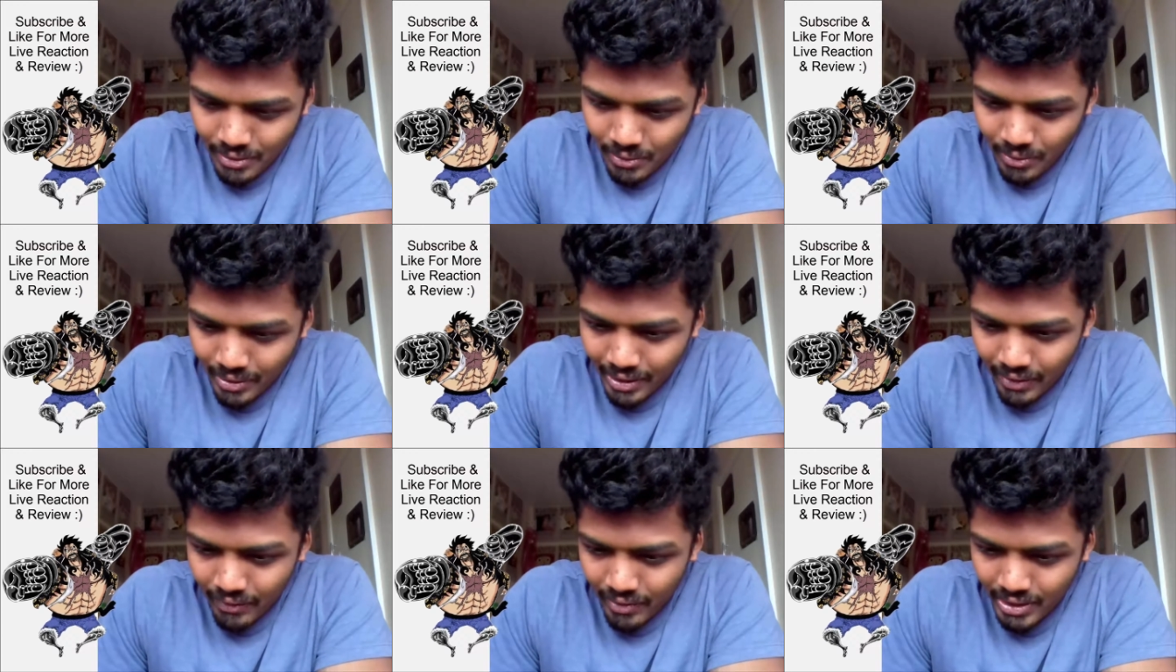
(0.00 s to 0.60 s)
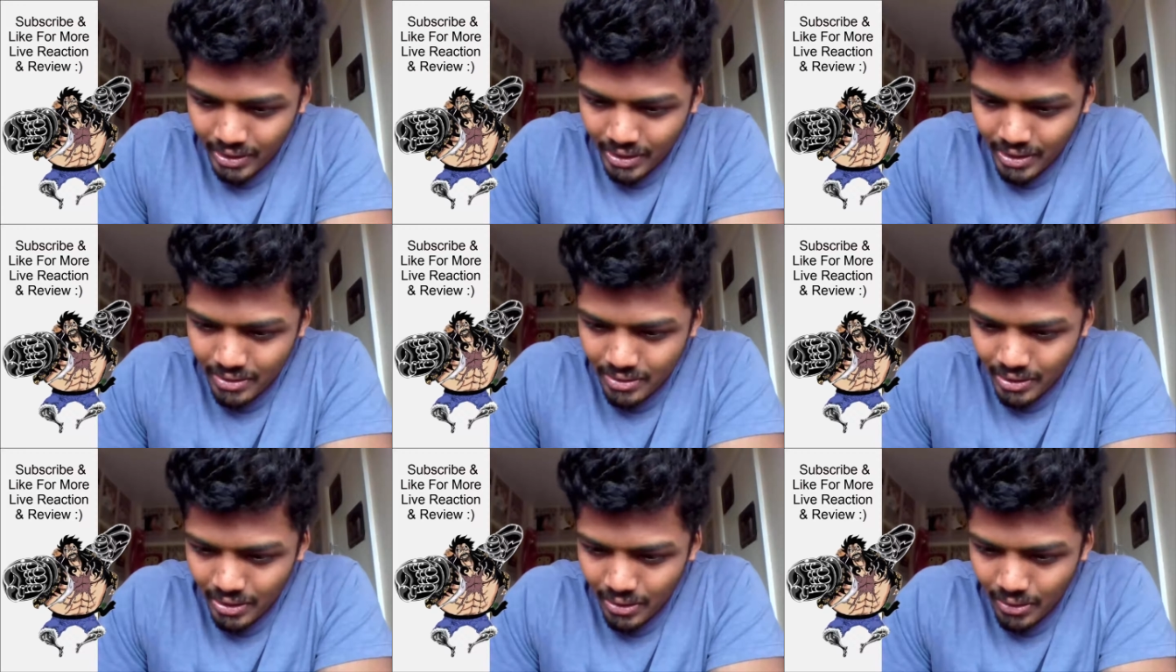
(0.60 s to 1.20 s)
okay with
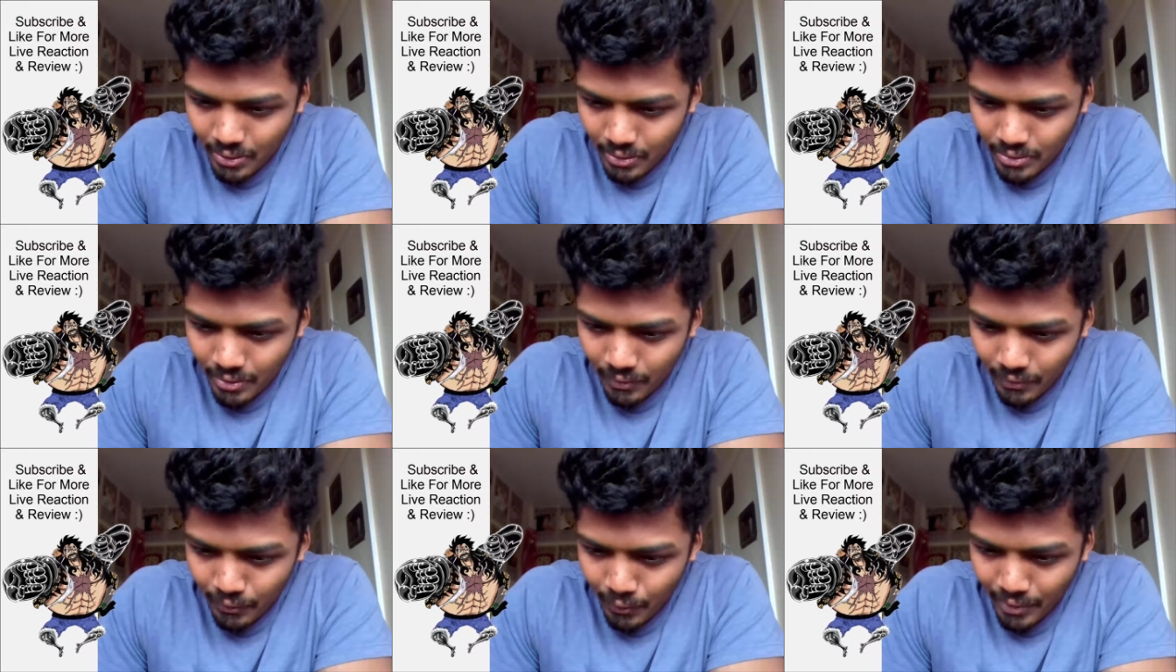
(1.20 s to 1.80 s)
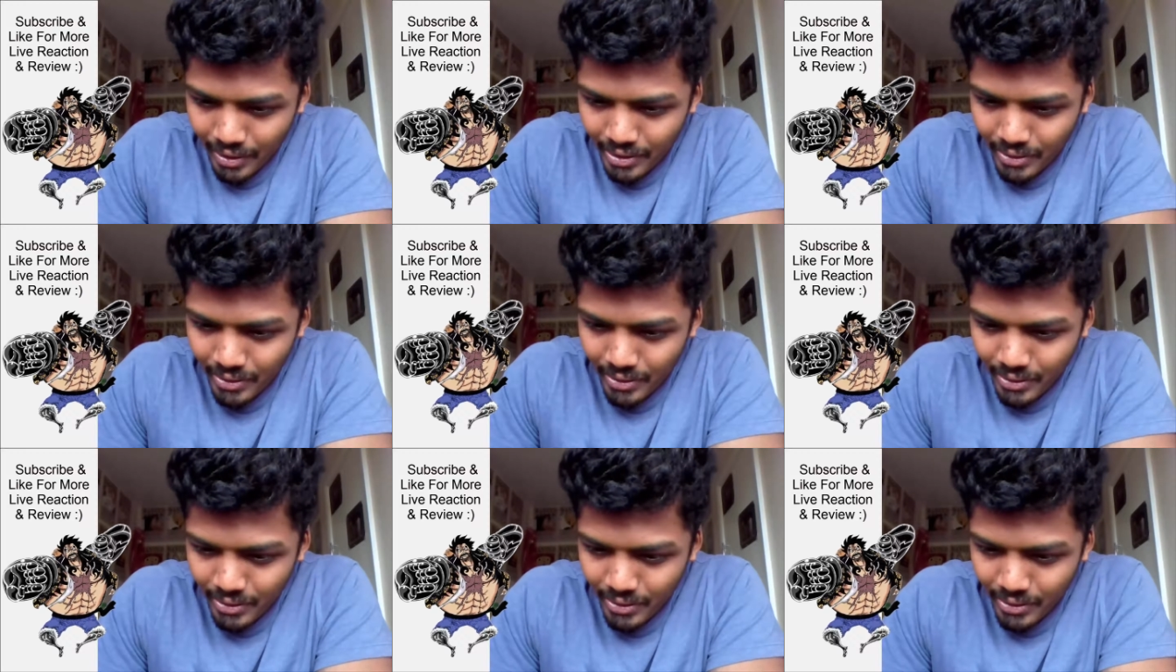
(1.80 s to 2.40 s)
kissing you on your forehead or
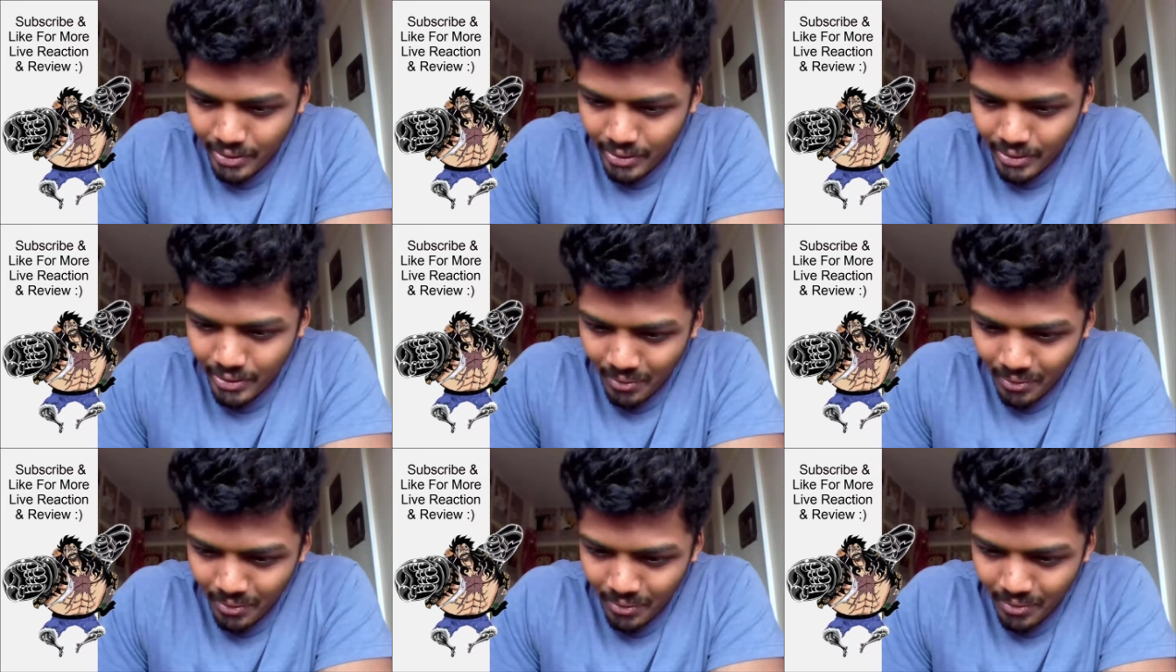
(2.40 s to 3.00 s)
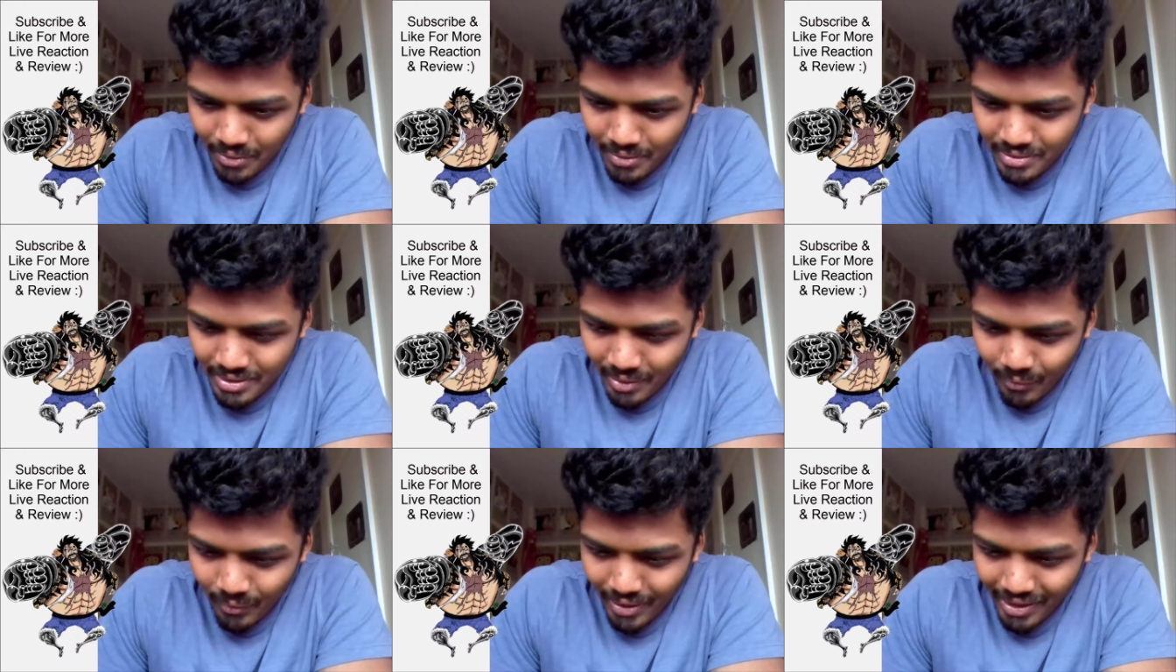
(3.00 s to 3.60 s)
something or
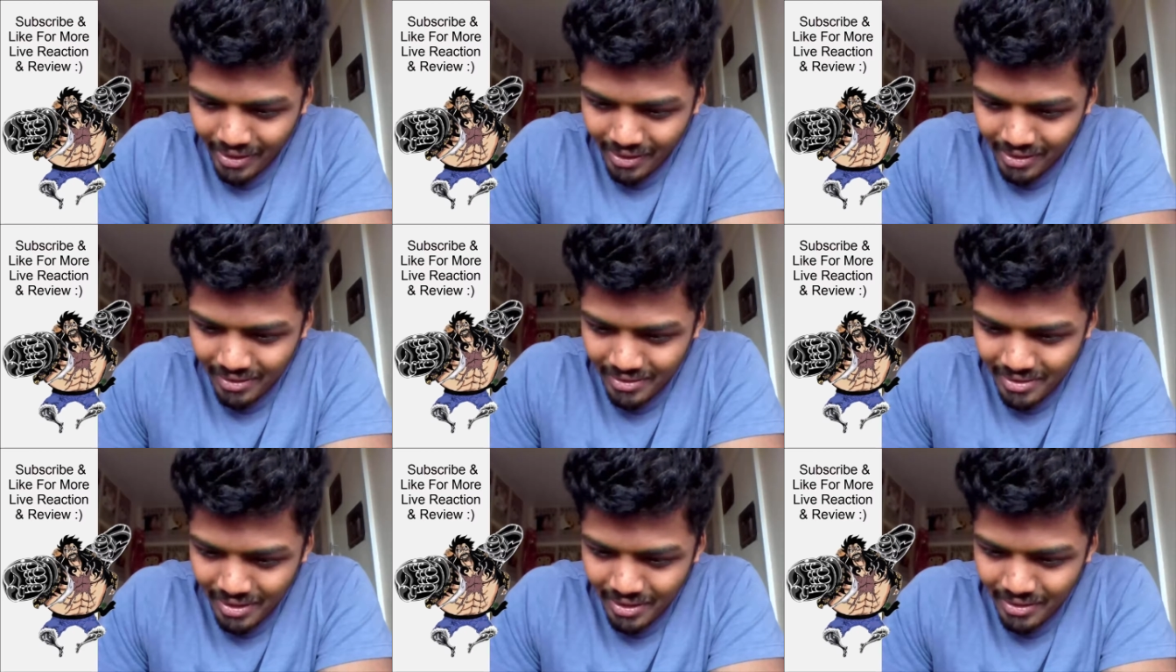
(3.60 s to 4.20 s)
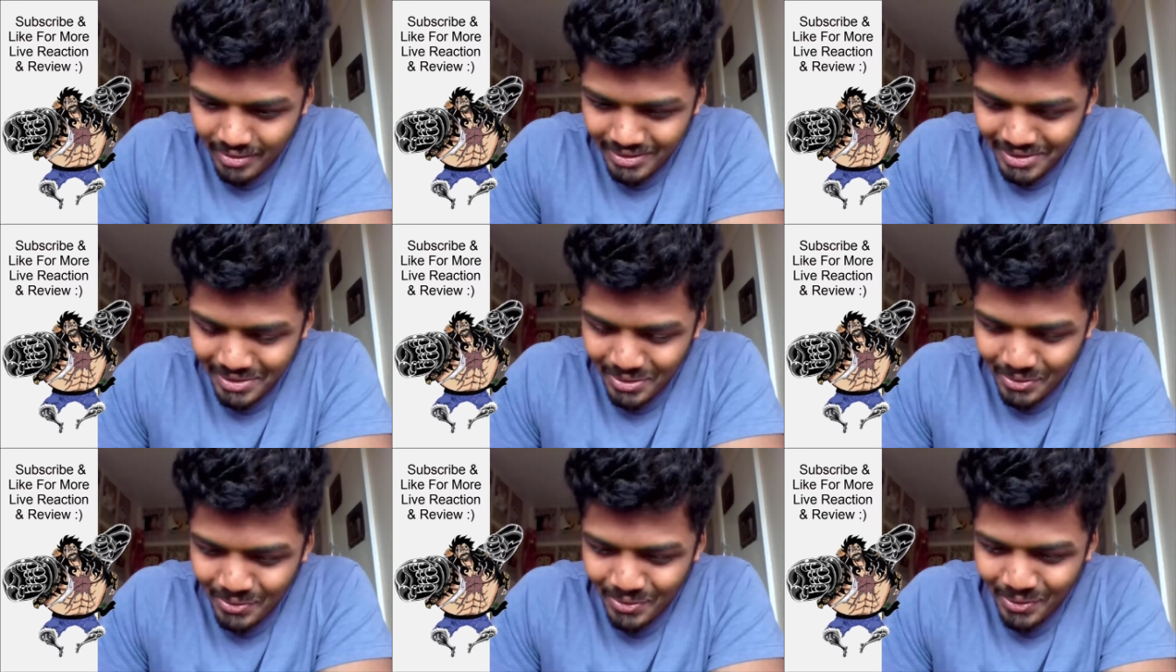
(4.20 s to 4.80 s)
somewhere else uh,
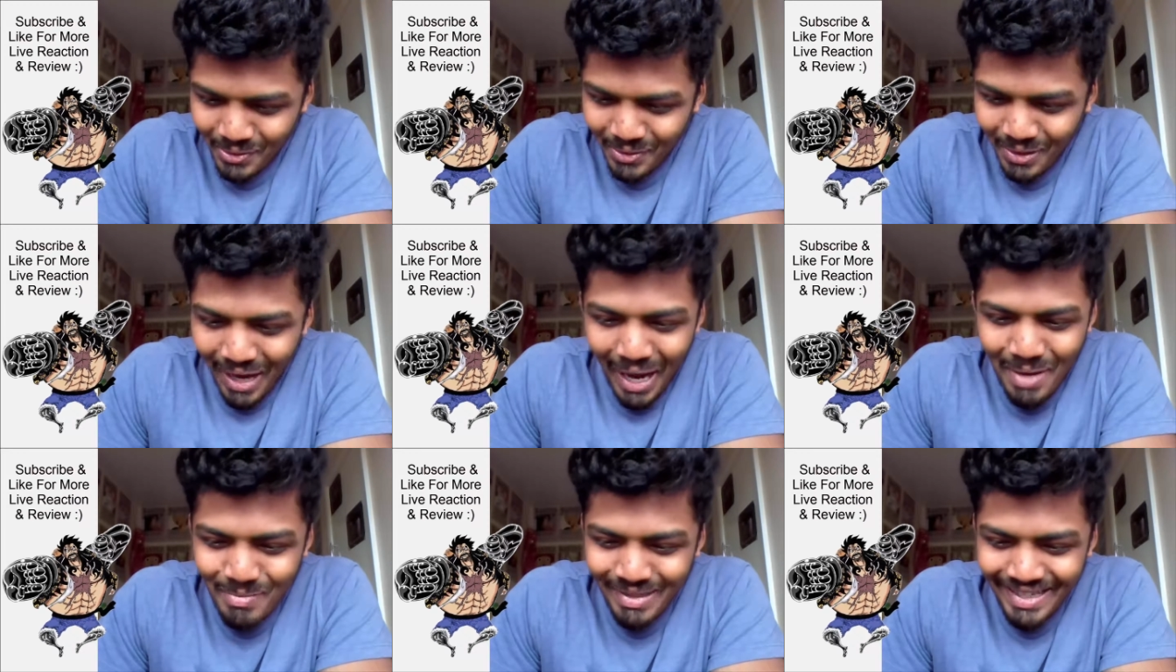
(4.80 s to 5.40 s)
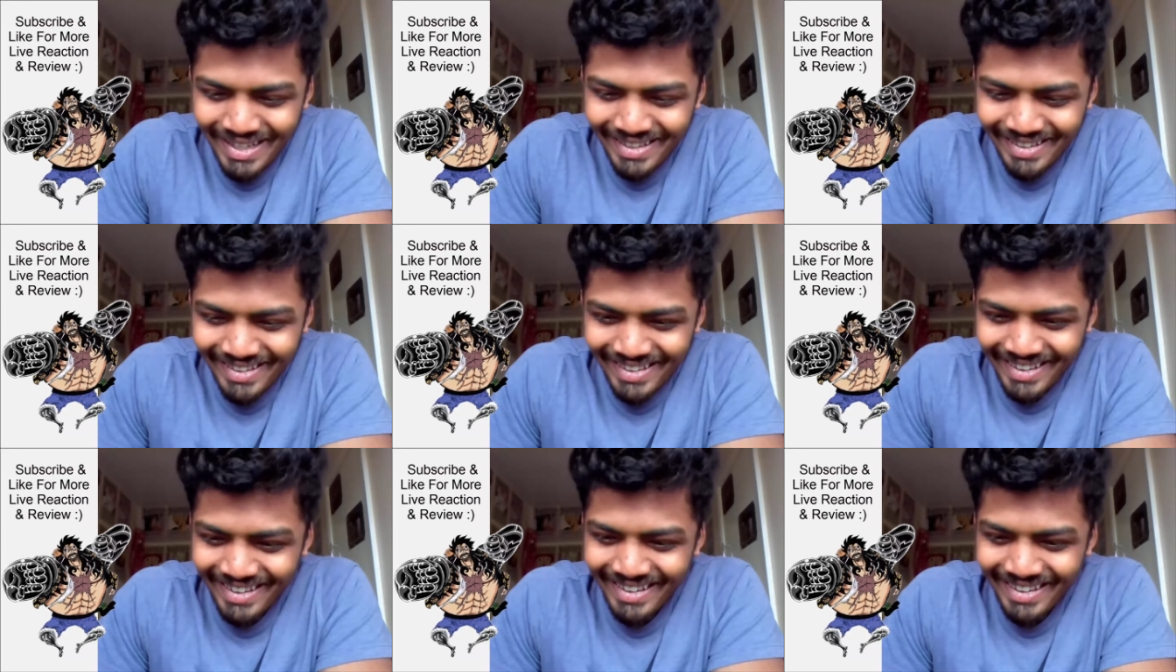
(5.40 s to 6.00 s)
you know i mean
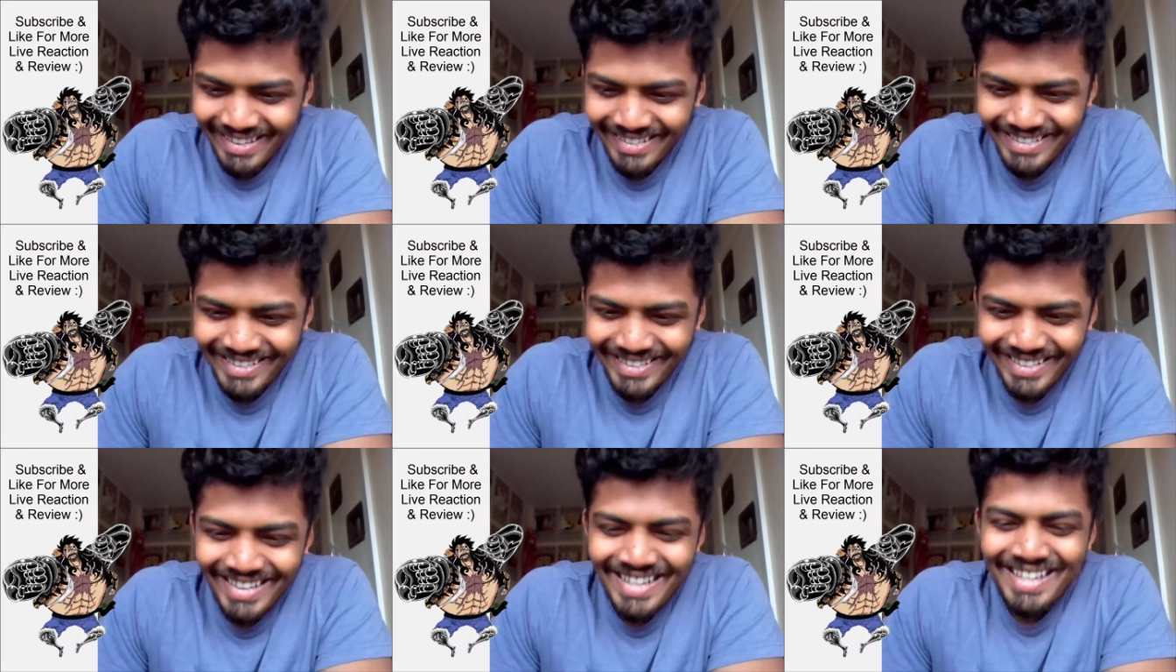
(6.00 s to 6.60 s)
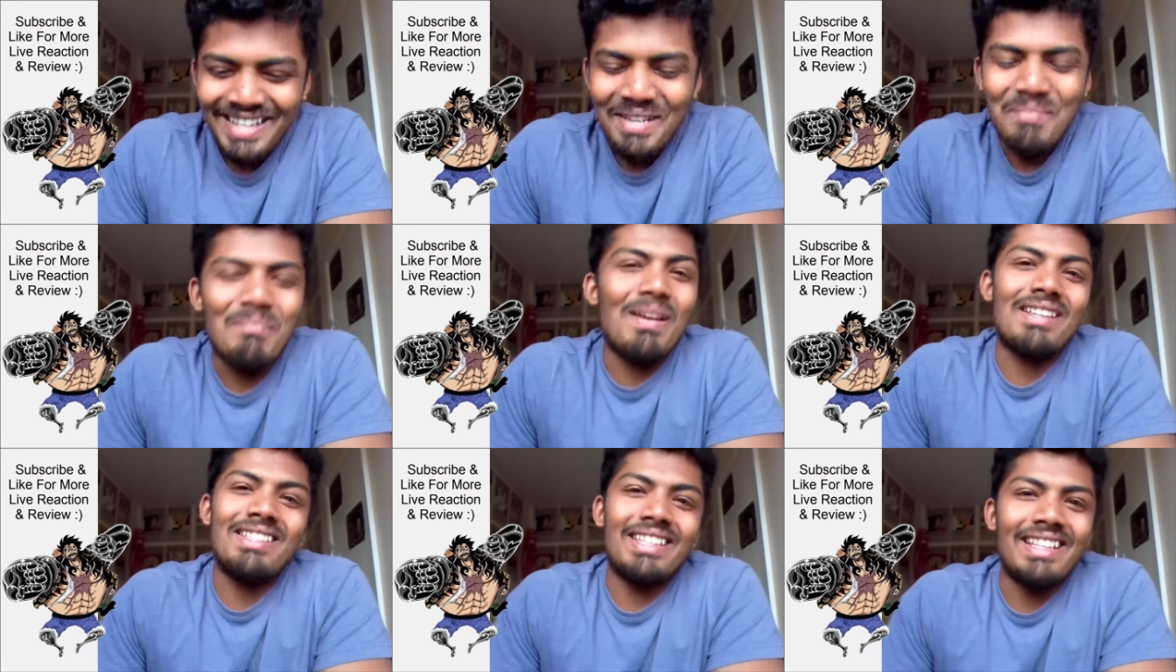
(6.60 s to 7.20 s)
uh,
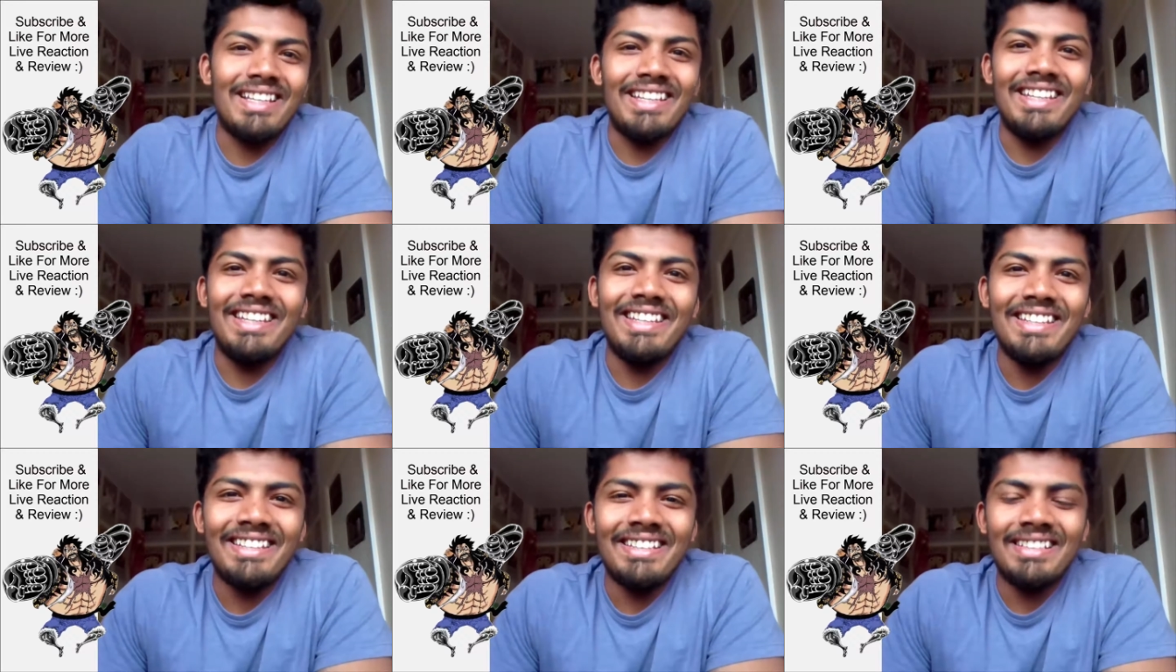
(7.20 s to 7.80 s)
basically